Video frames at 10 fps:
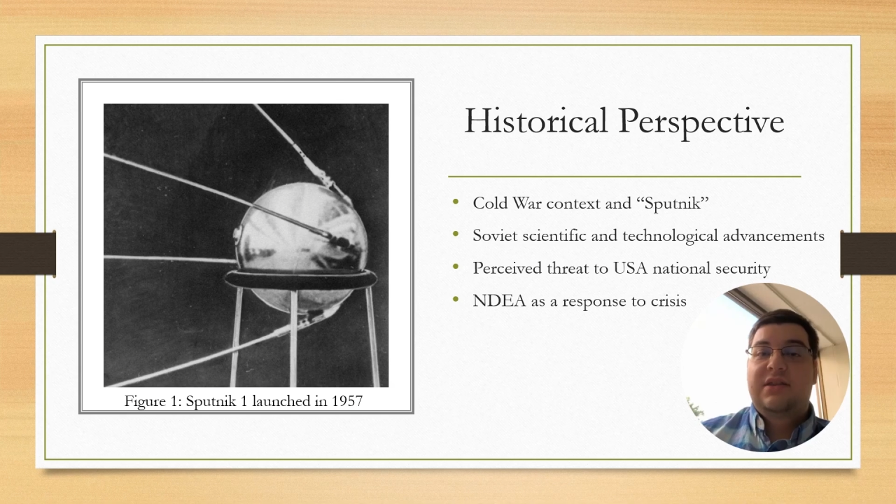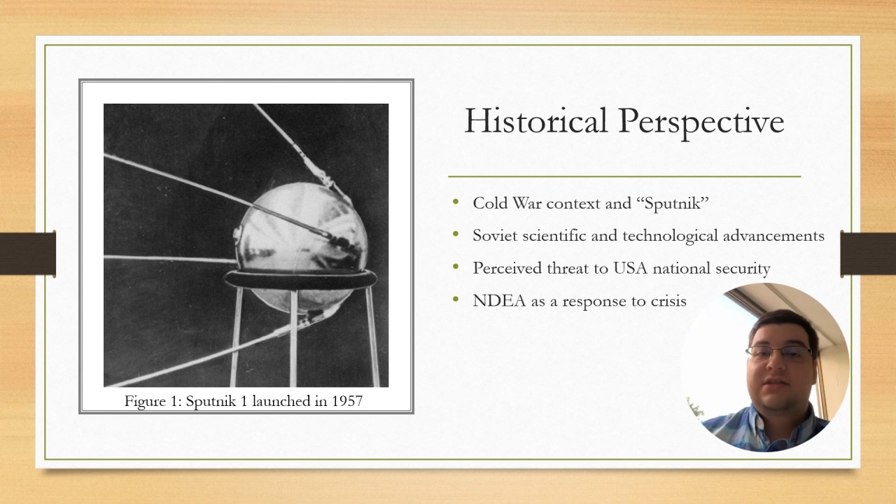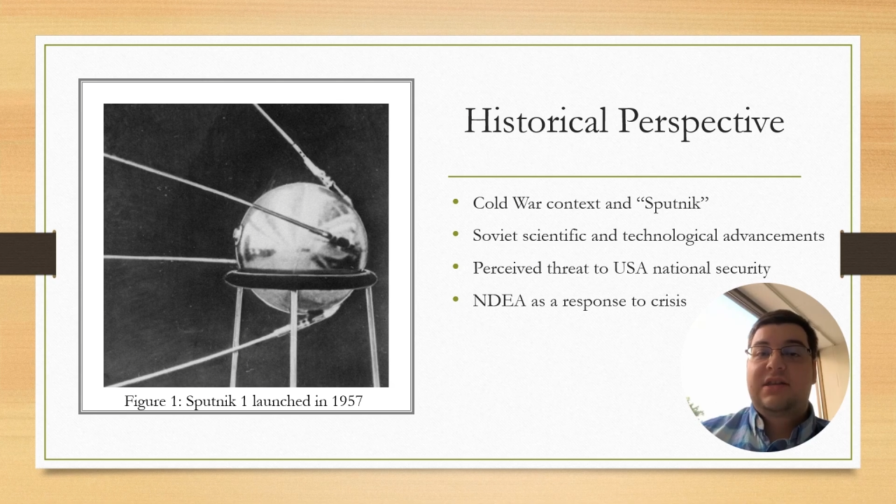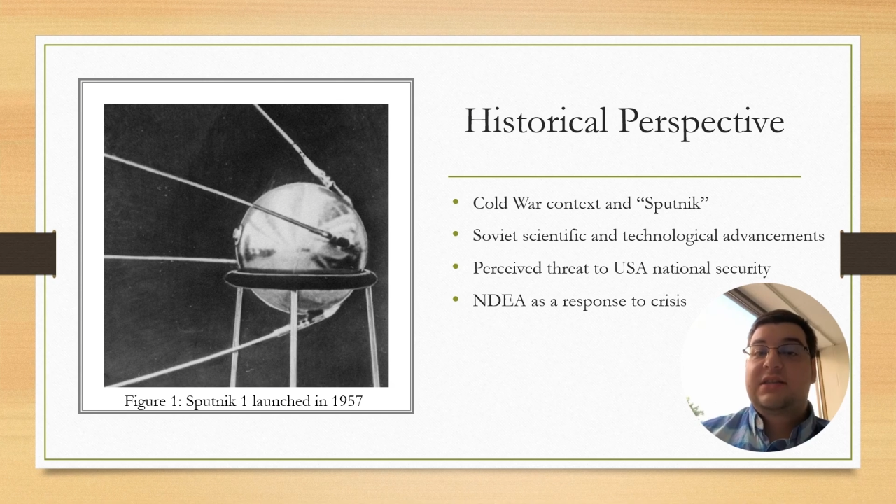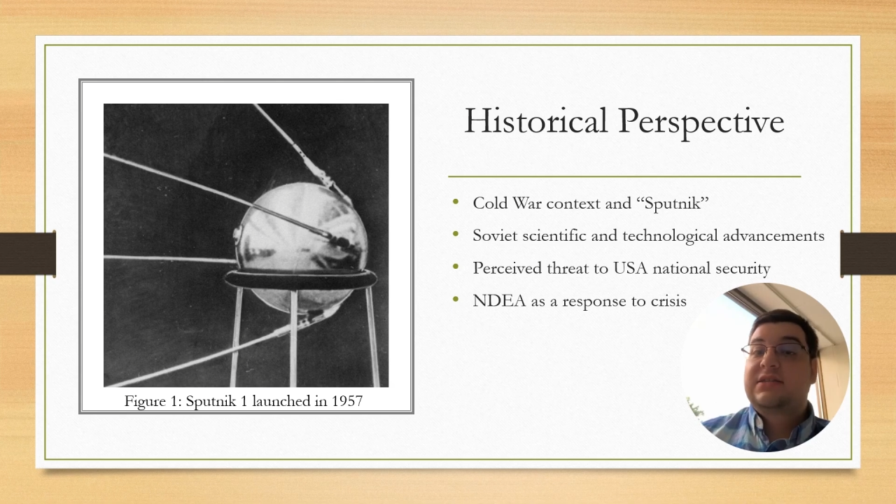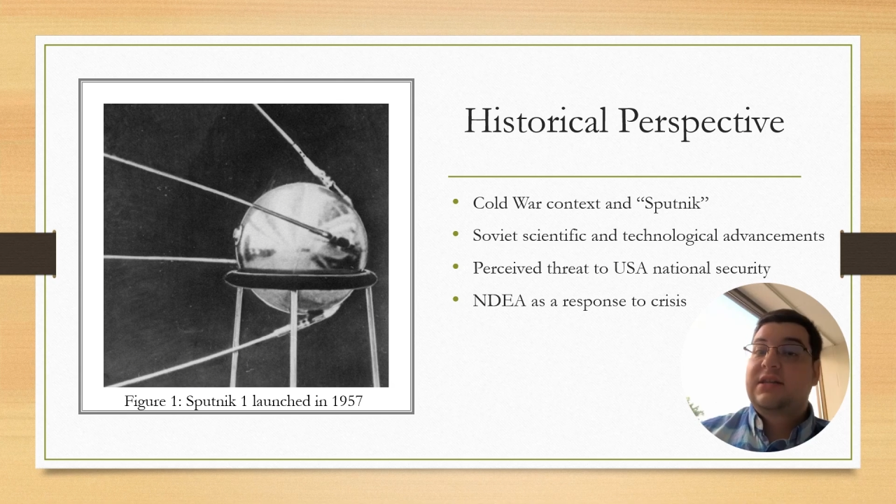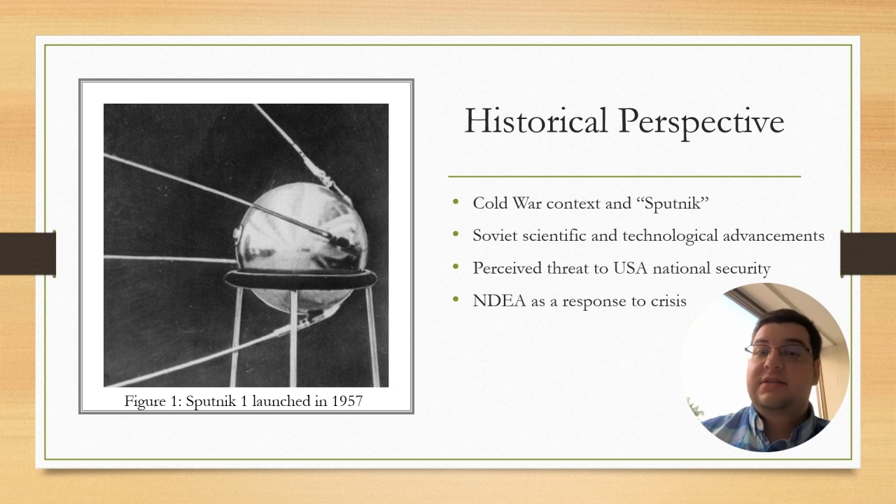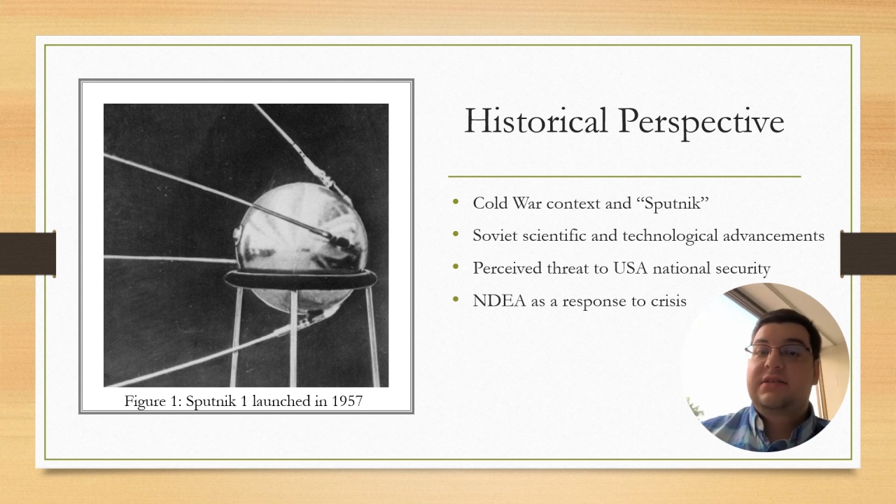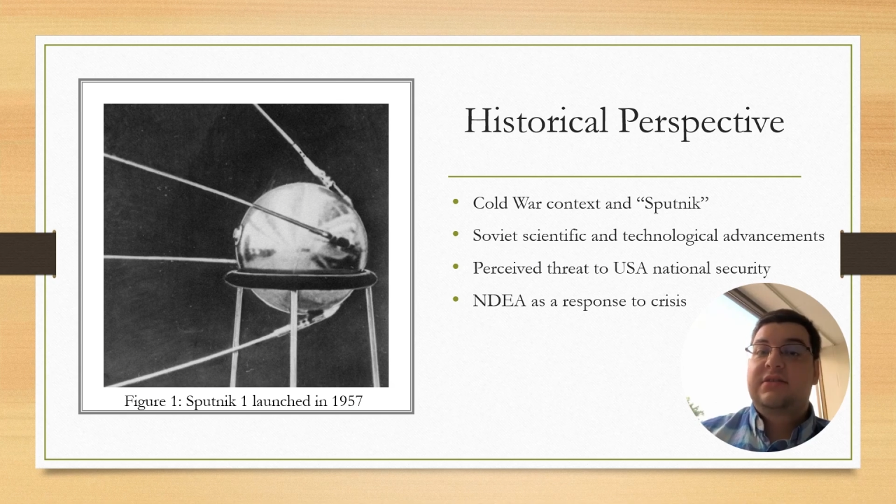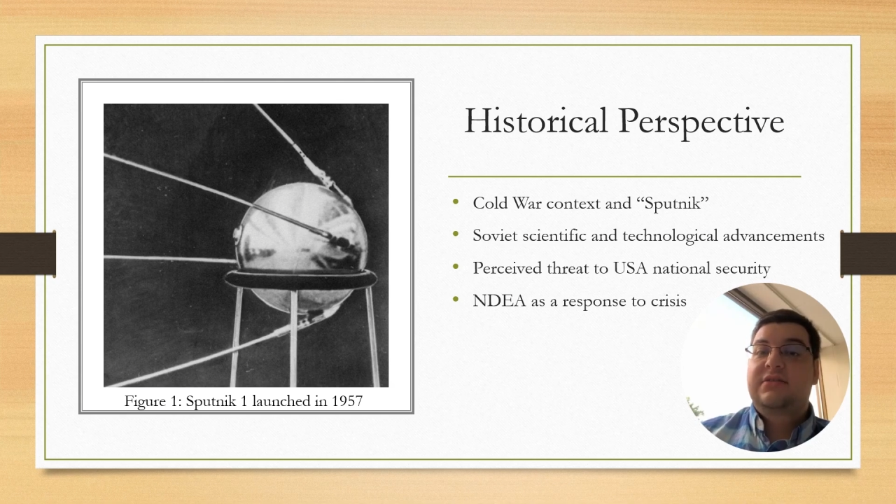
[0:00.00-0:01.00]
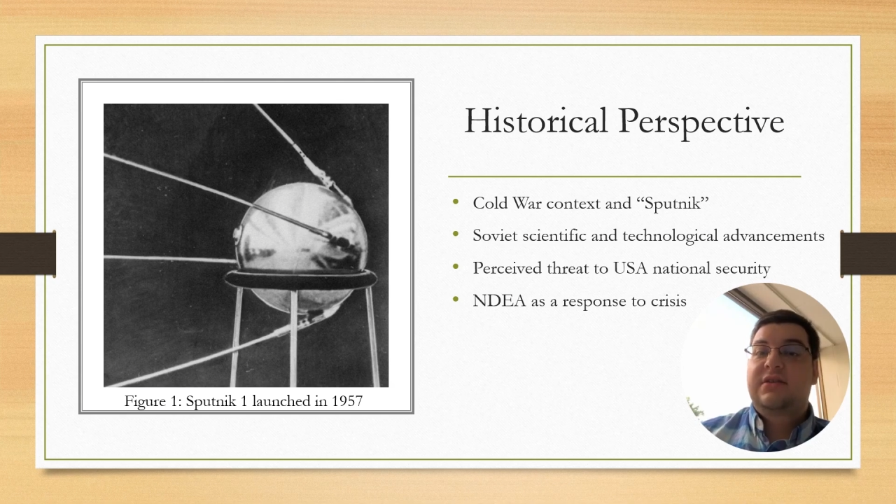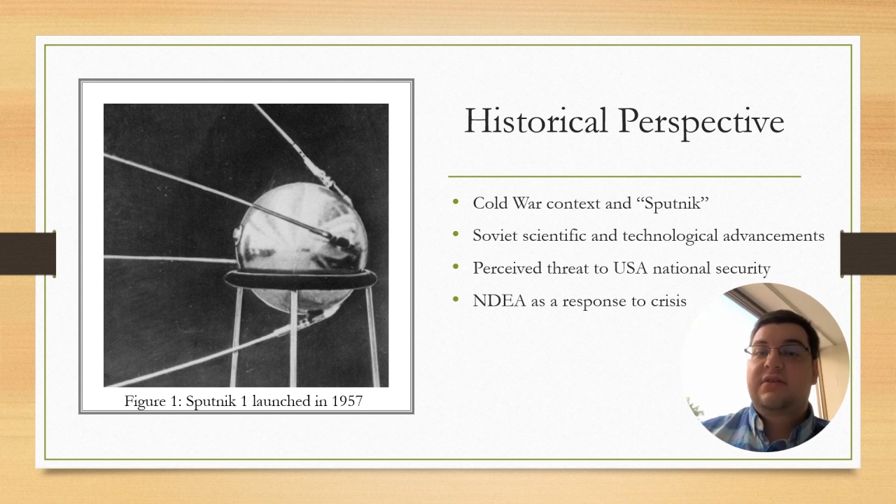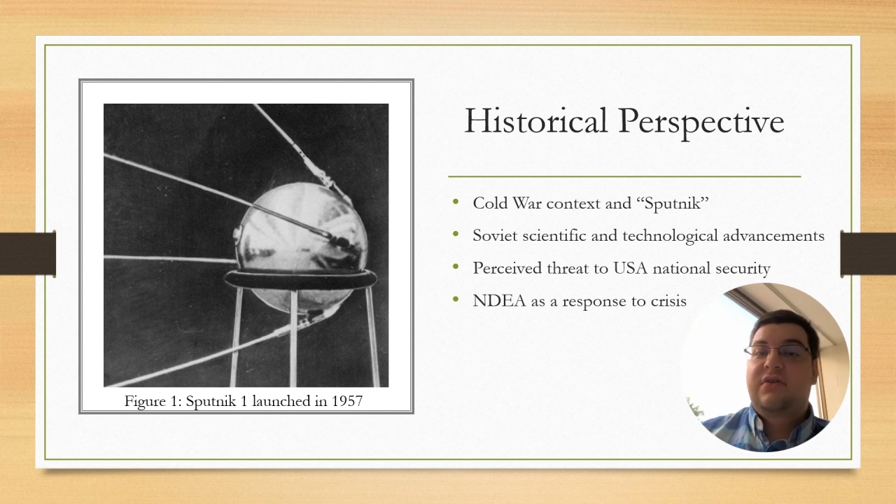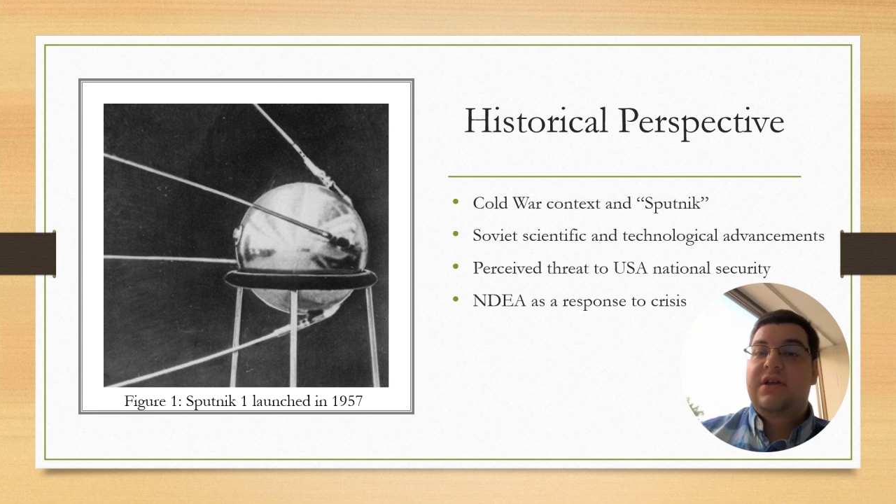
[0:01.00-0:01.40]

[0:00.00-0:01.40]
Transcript: States citizens in the